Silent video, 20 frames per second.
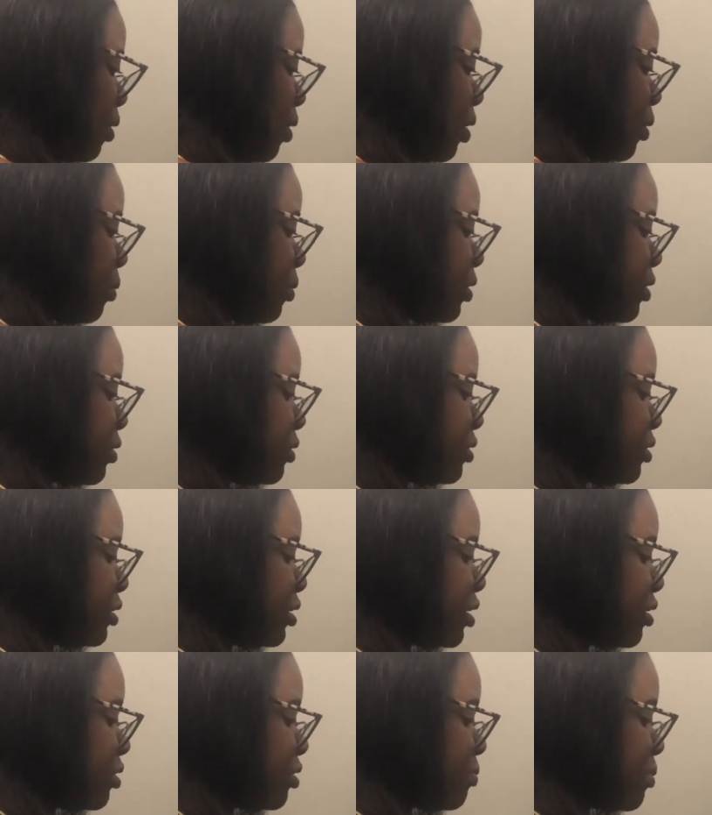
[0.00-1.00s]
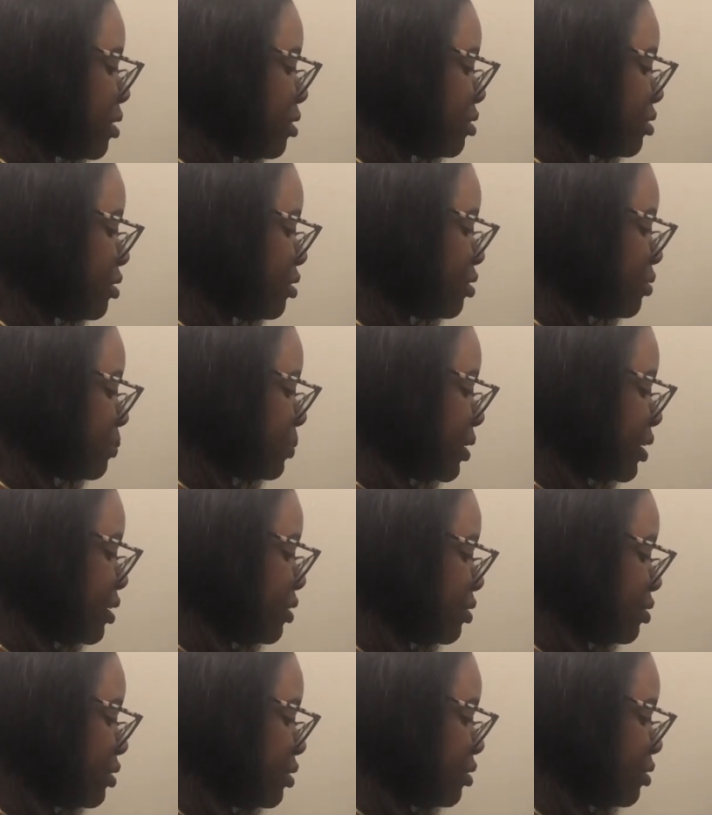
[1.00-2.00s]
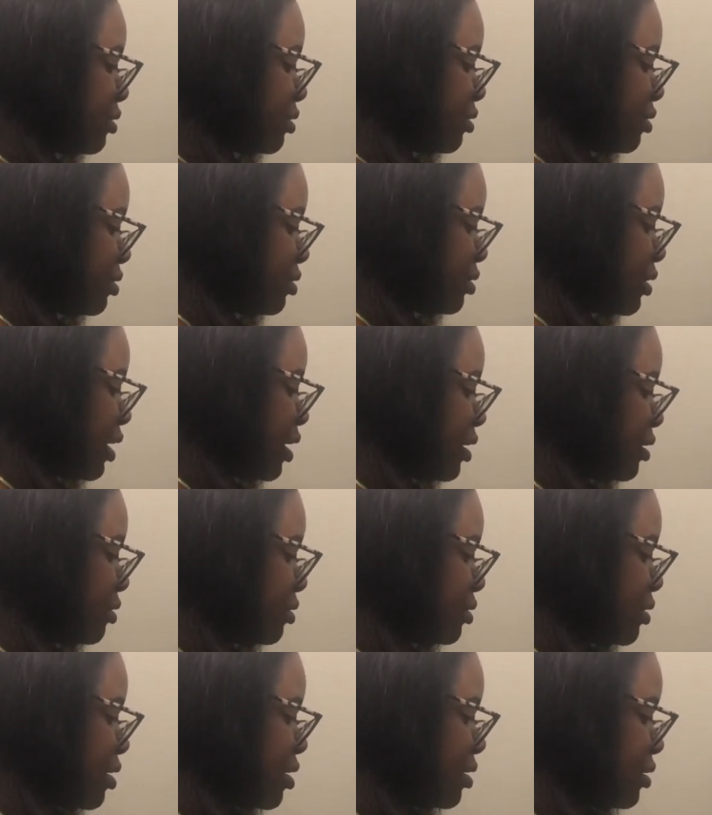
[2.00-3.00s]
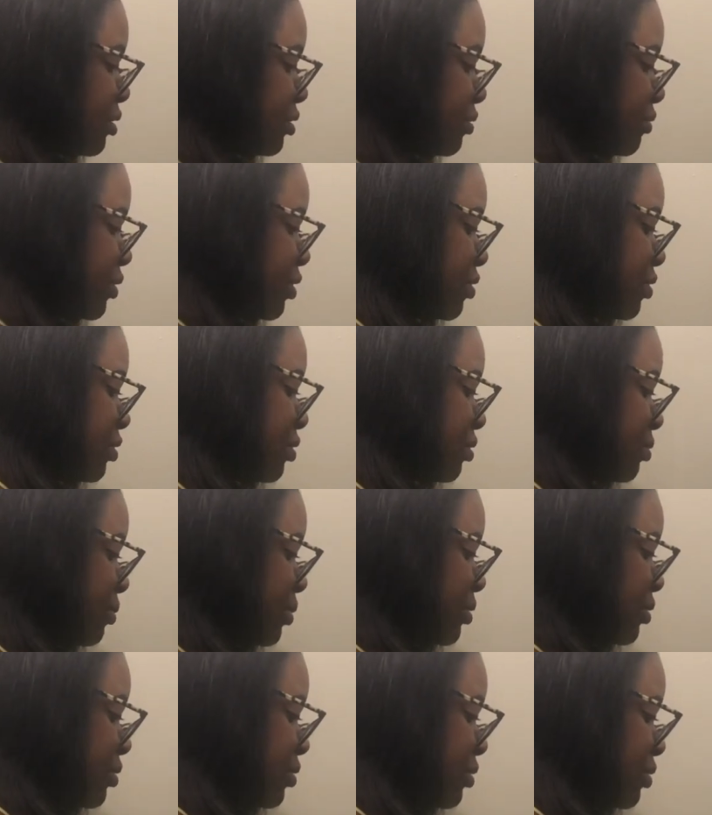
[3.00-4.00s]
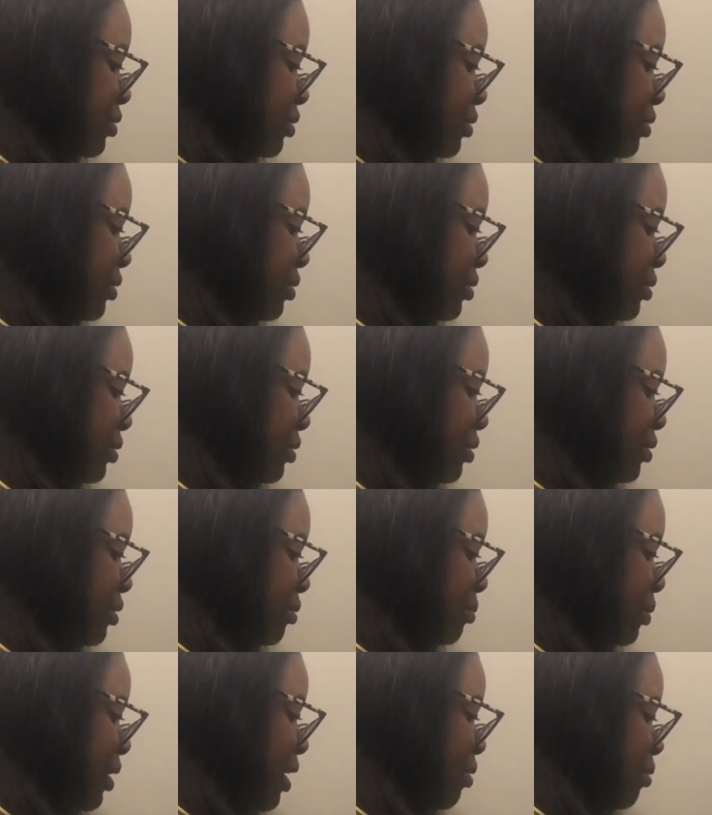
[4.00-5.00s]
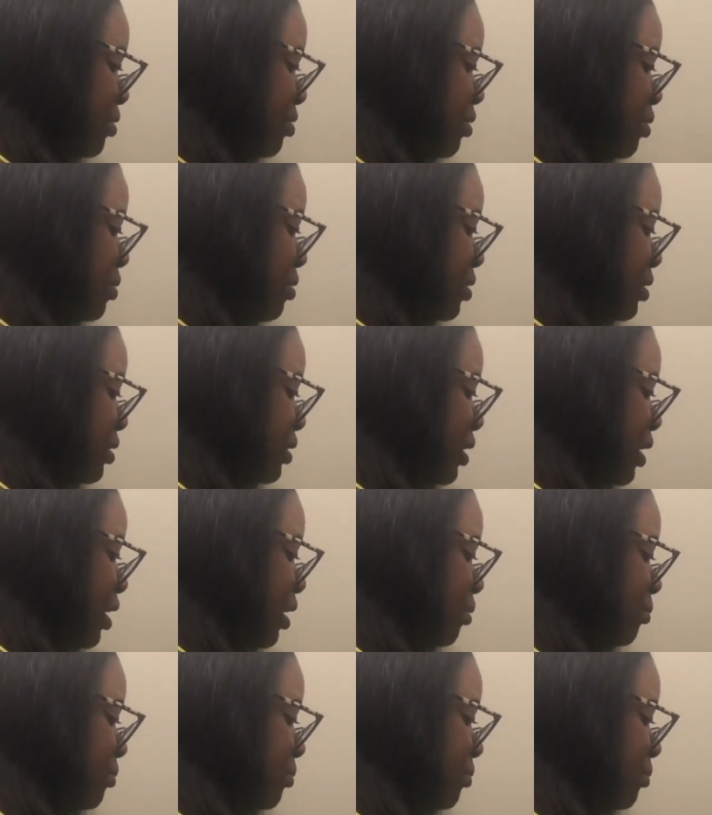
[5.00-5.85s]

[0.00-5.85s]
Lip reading: Or we'd go to this business place and sing songs for Christmas. But that was the only time.